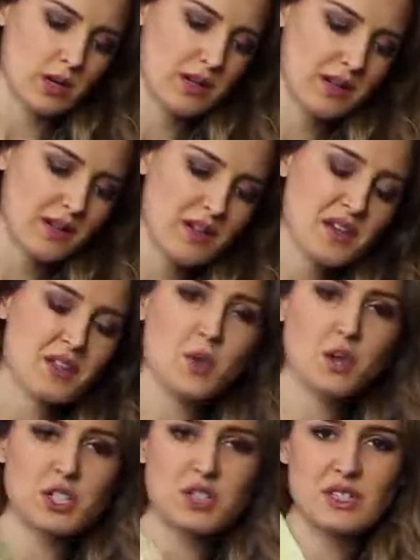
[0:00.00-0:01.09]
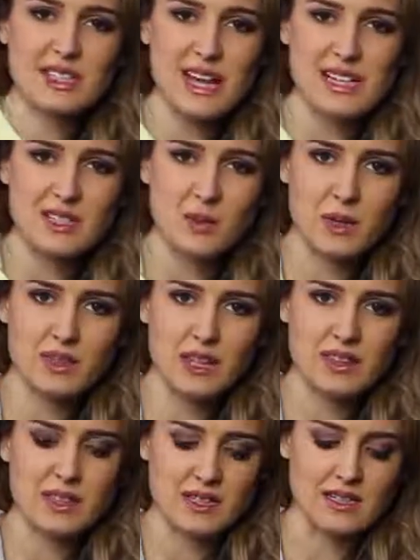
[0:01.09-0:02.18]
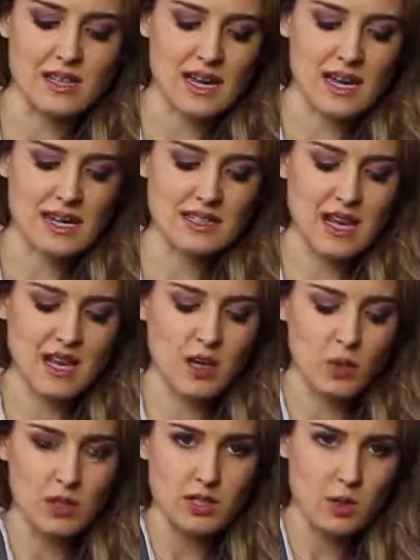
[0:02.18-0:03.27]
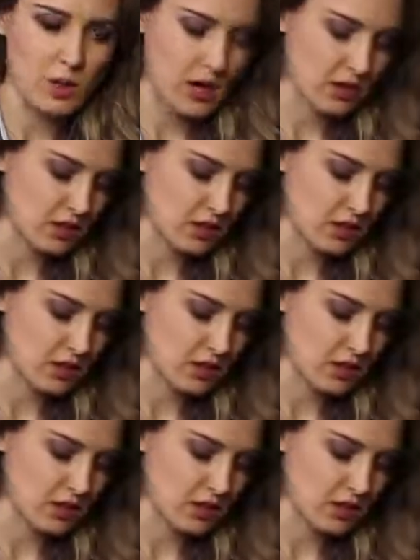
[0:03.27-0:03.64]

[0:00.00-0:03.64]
So once you slice it weird like this, it's not gonna work so well.